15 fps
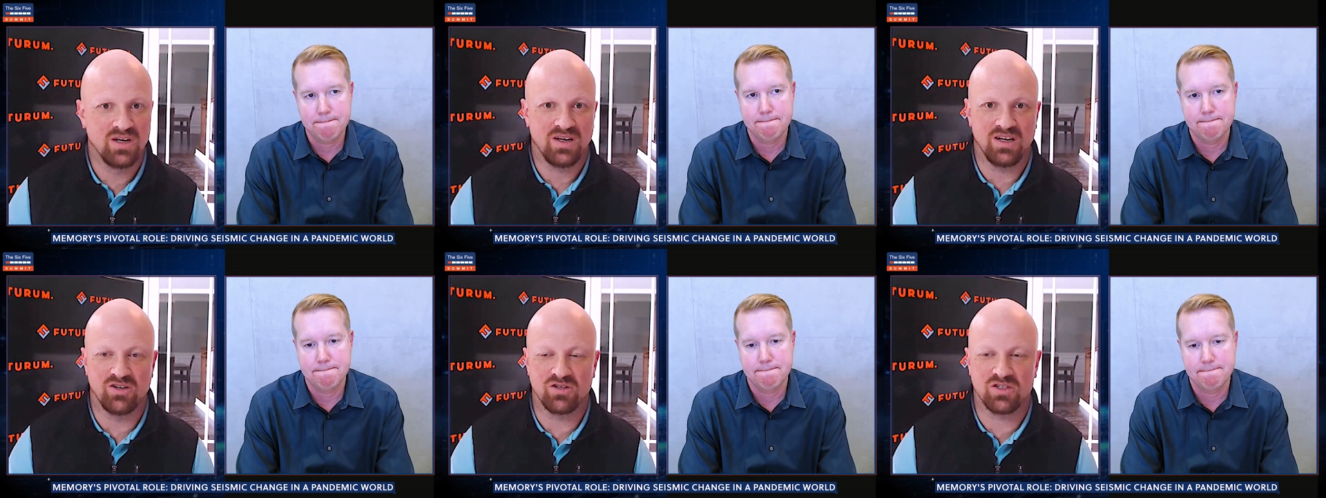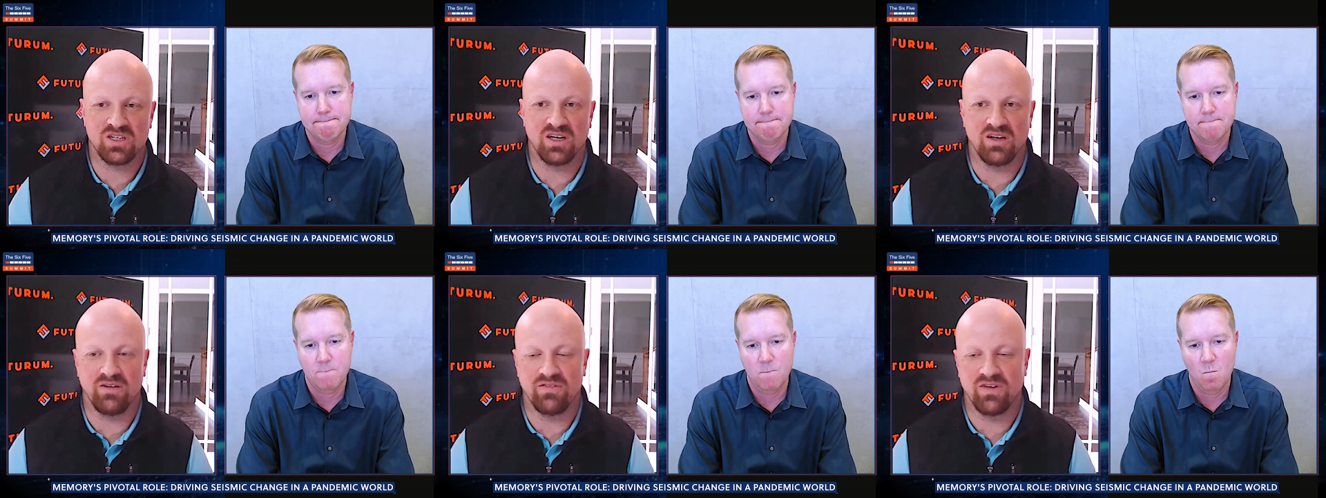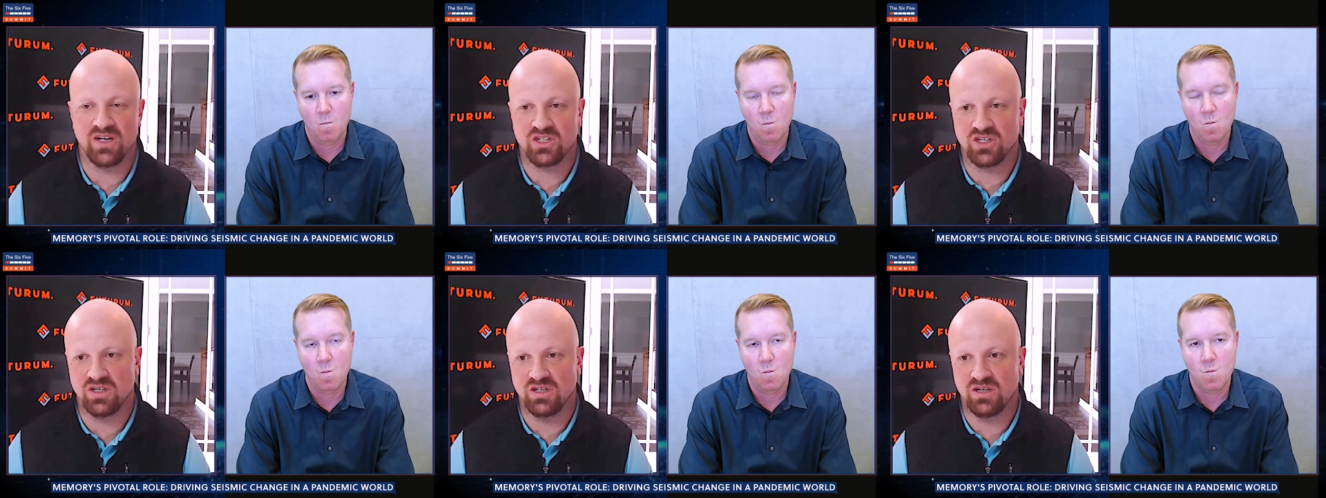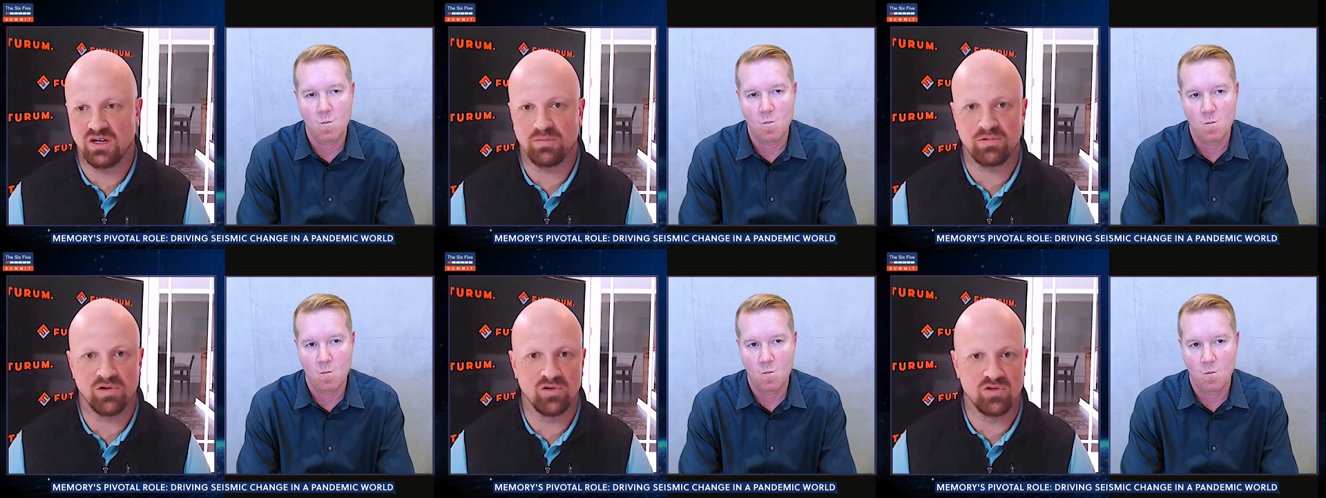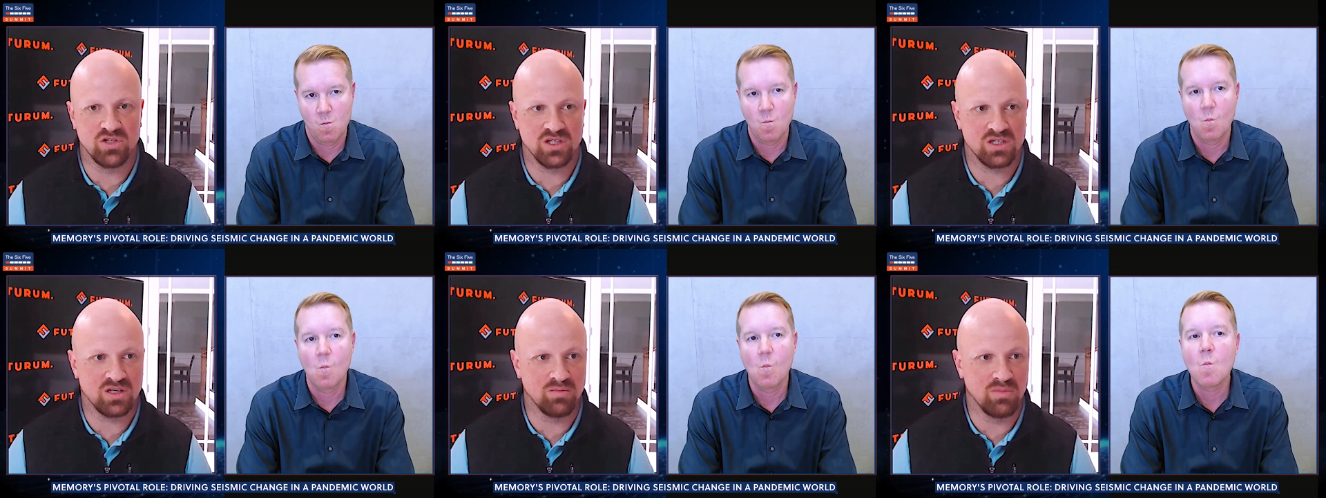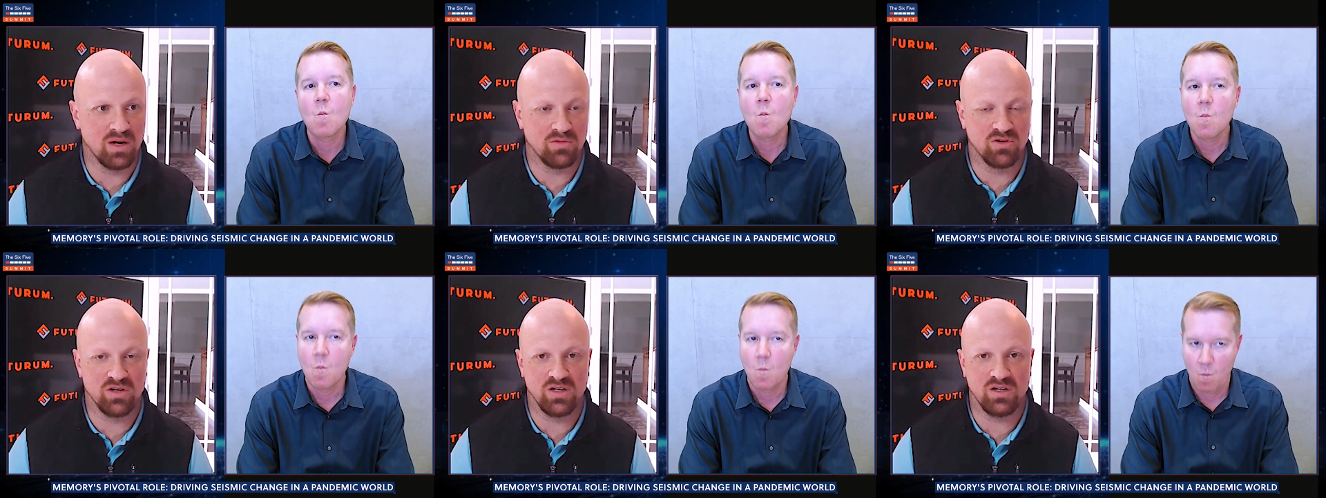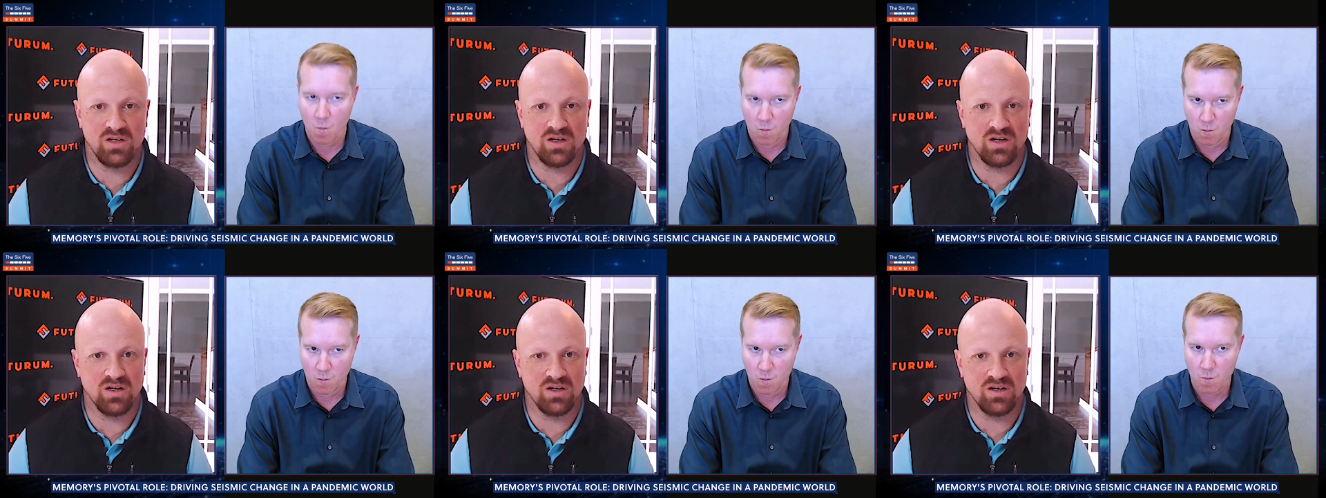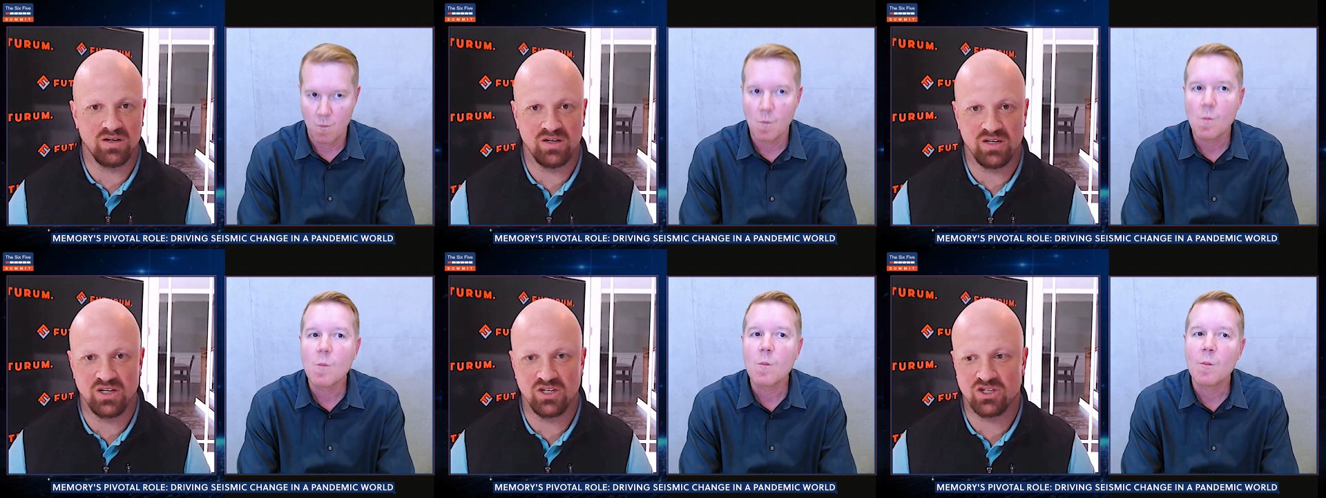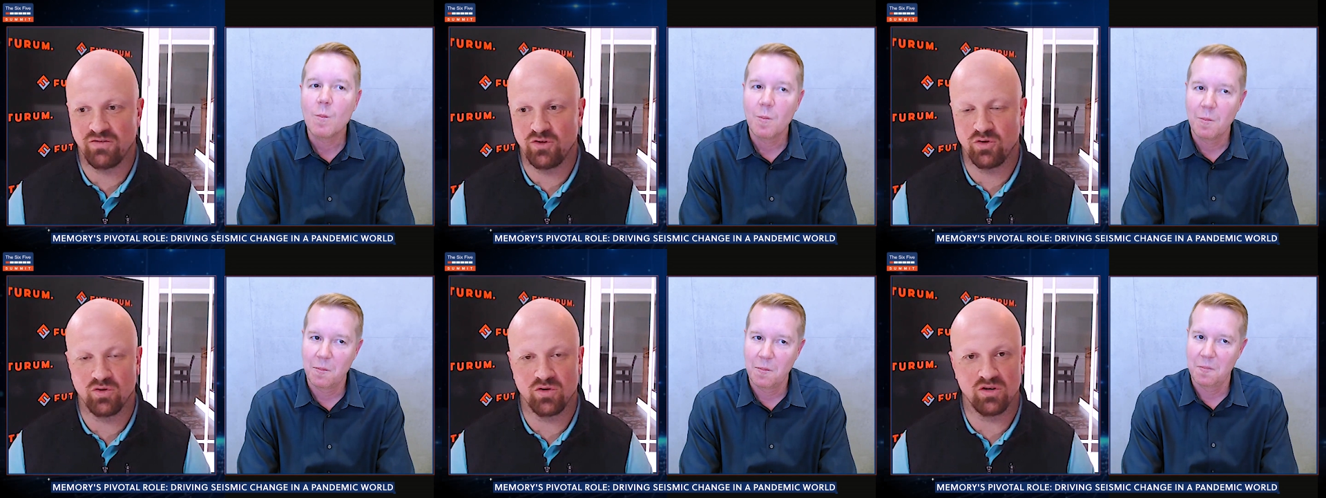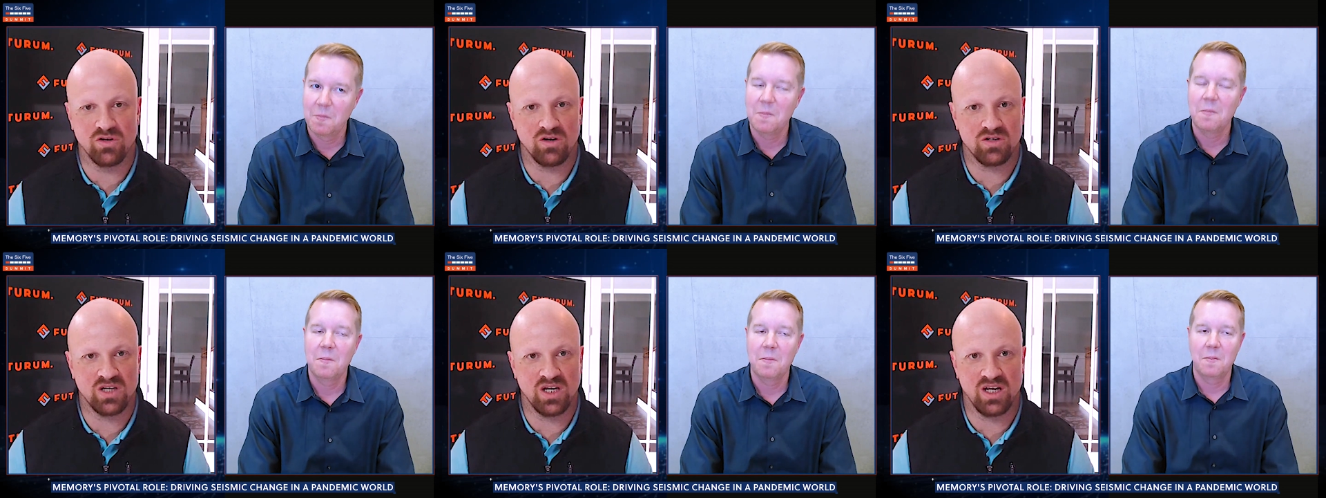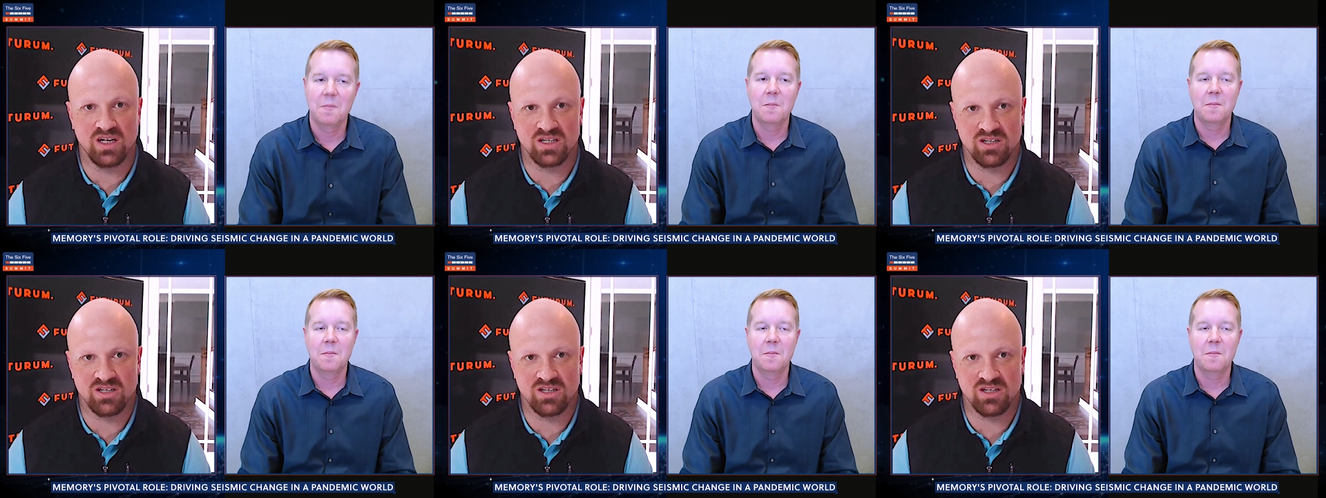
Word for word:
Speaker 1: And you're seeing innovation and approaches to memory, uh, and each of you are, are taking